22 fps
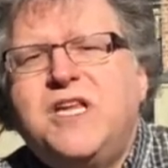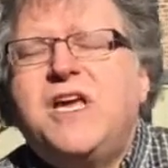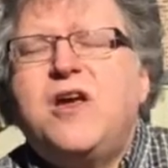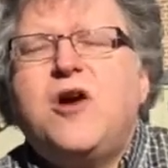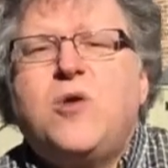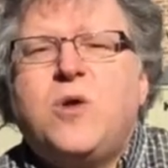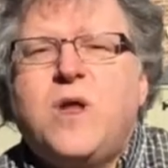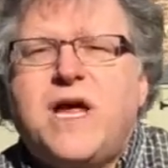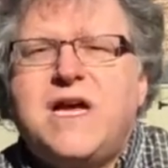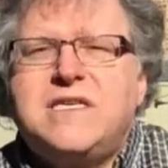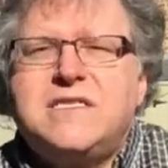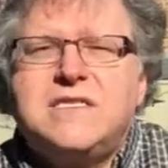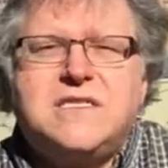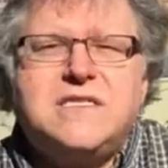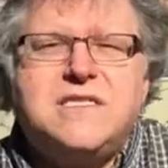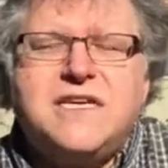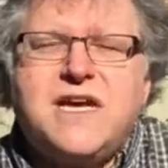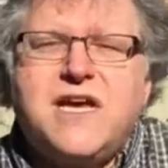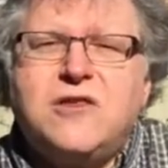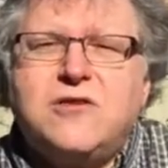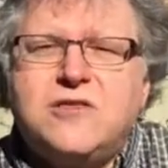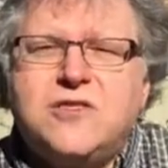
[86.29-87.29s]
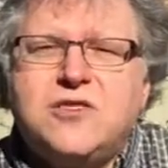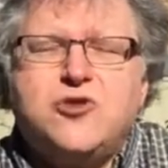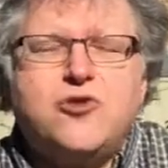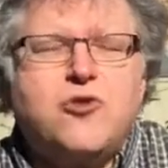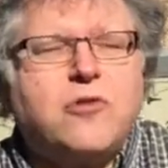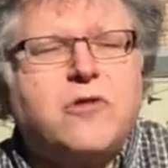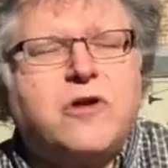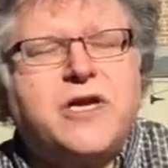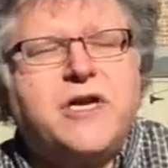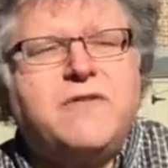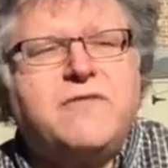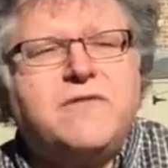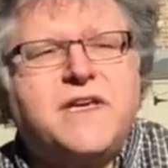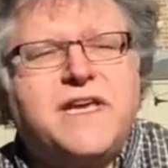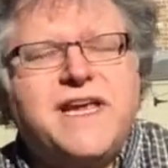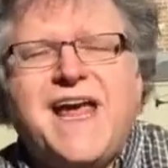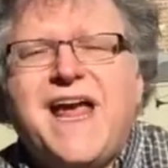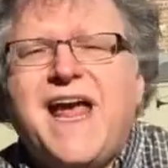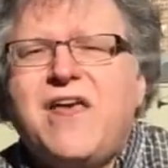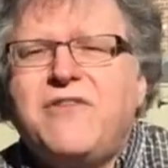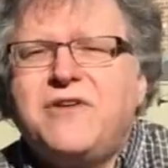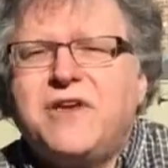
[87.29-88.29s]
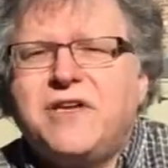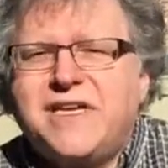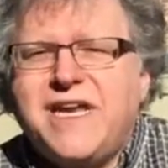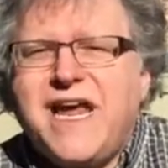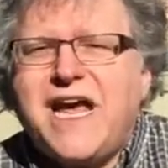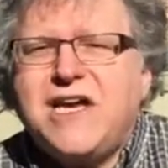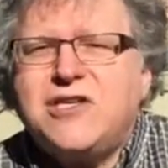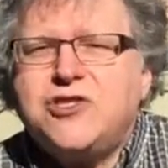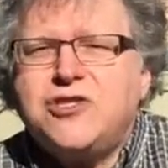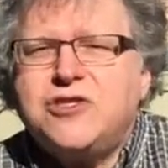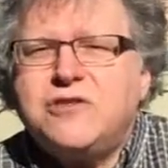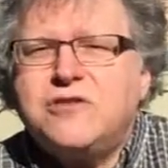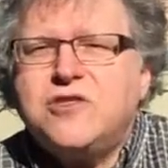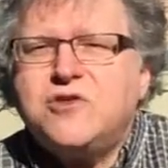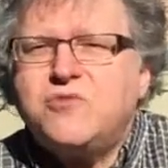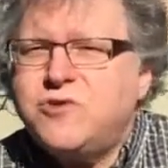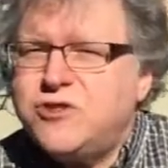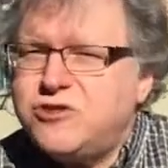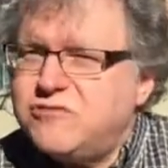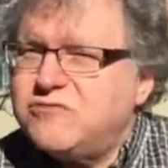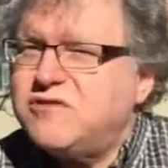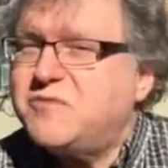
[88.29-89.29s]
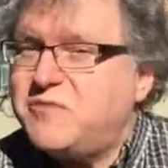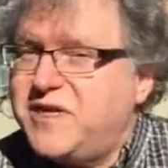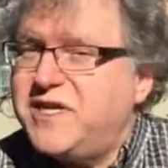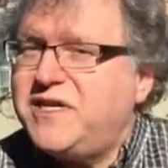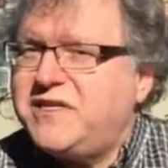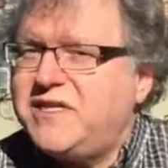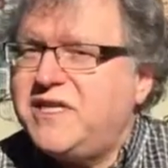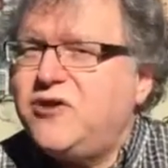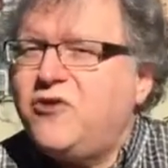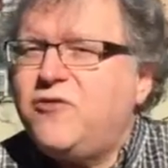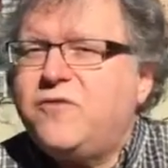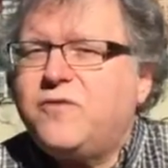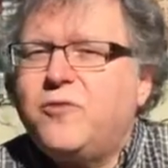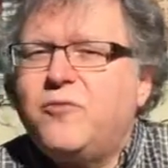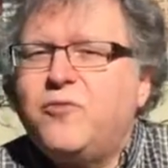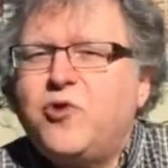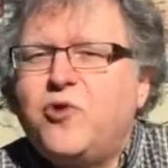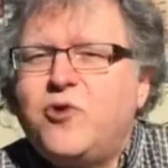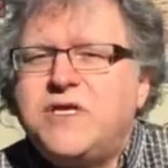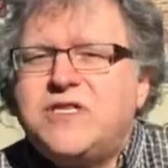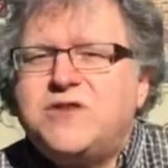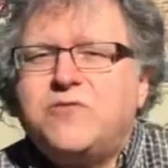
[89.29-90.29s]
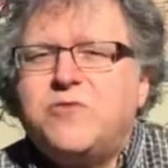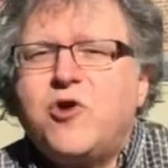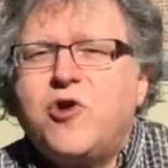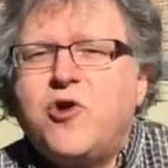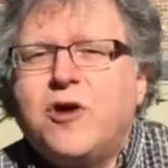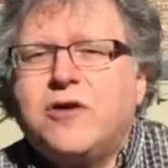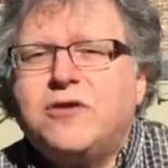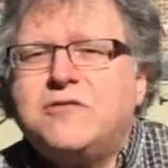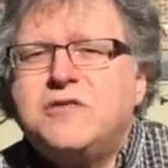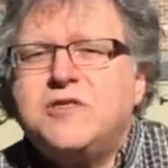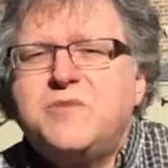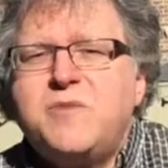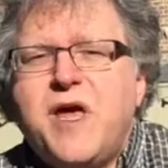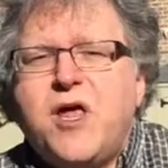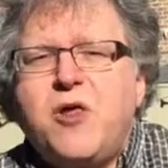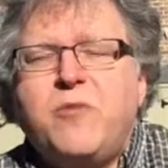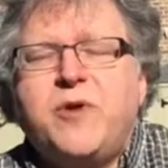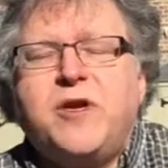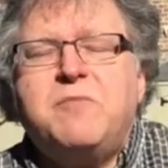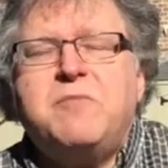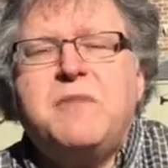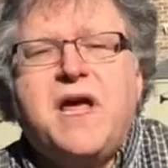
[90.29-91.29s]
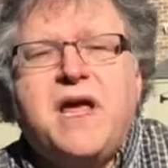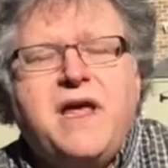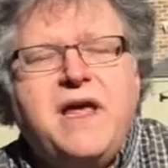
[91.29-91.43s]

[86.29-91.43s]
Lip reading: Leo likes to tell a story of the Catholic Nationals, which was a big deal for boys from Cardinal Spellman.